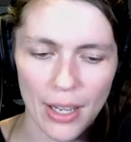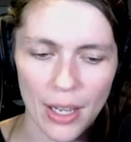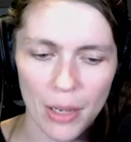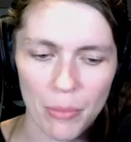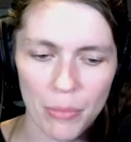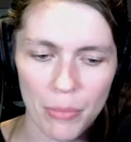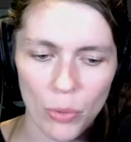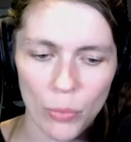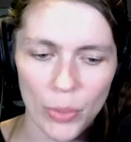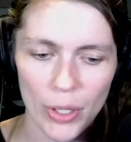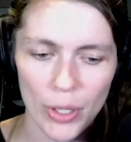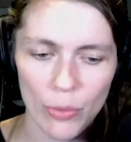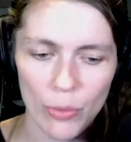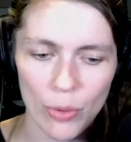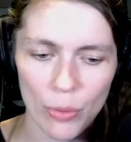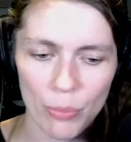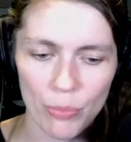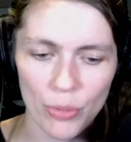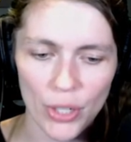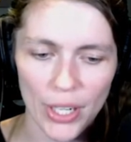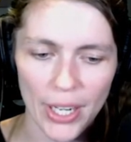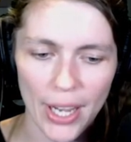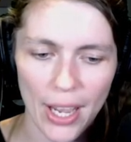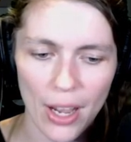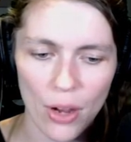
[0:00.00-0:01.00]
But we will
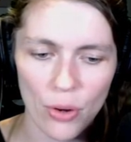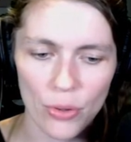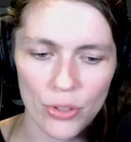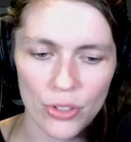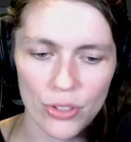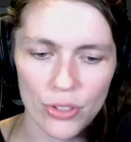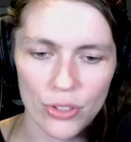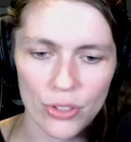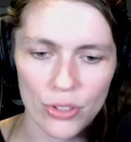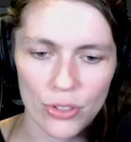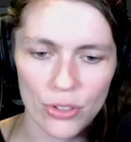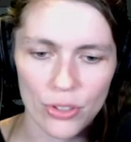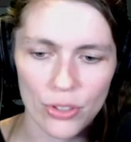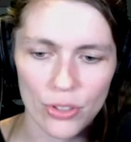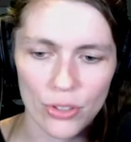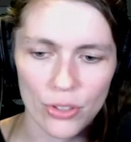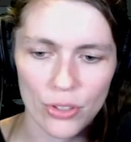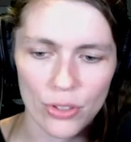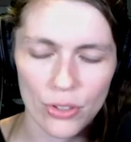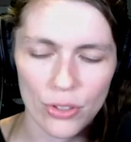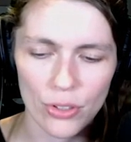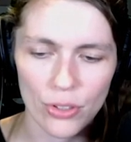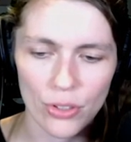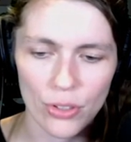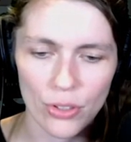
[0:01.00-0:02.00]
bring out
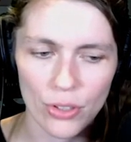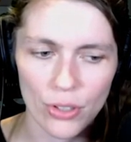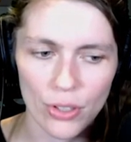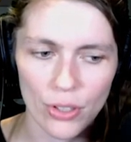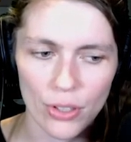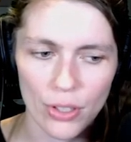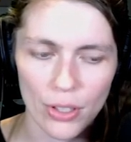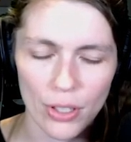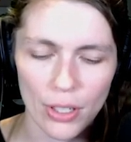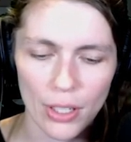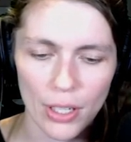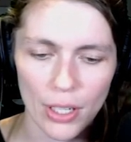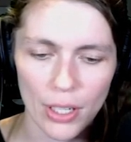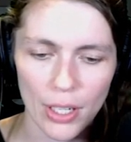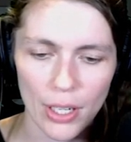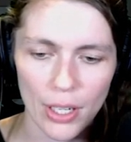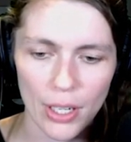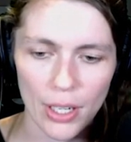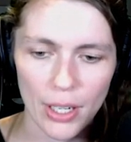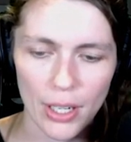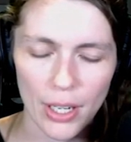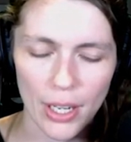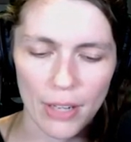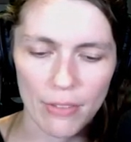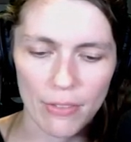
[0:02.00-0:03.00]

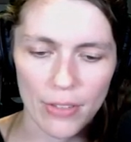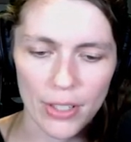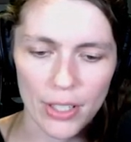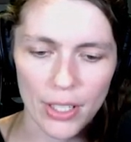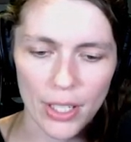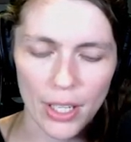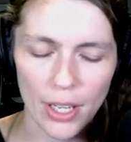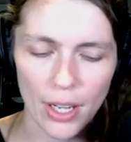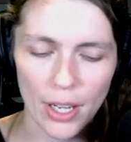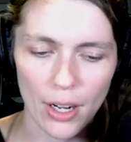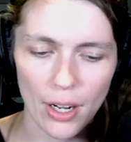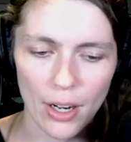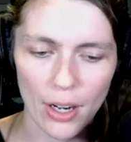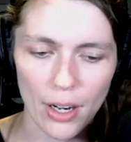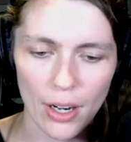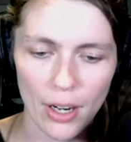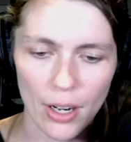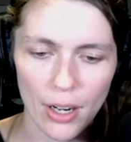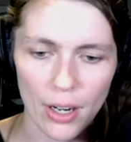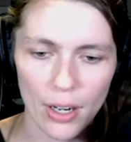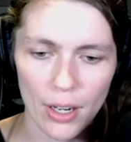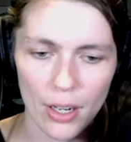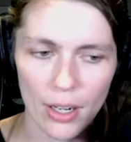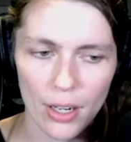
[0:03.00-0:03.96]
a Vindicator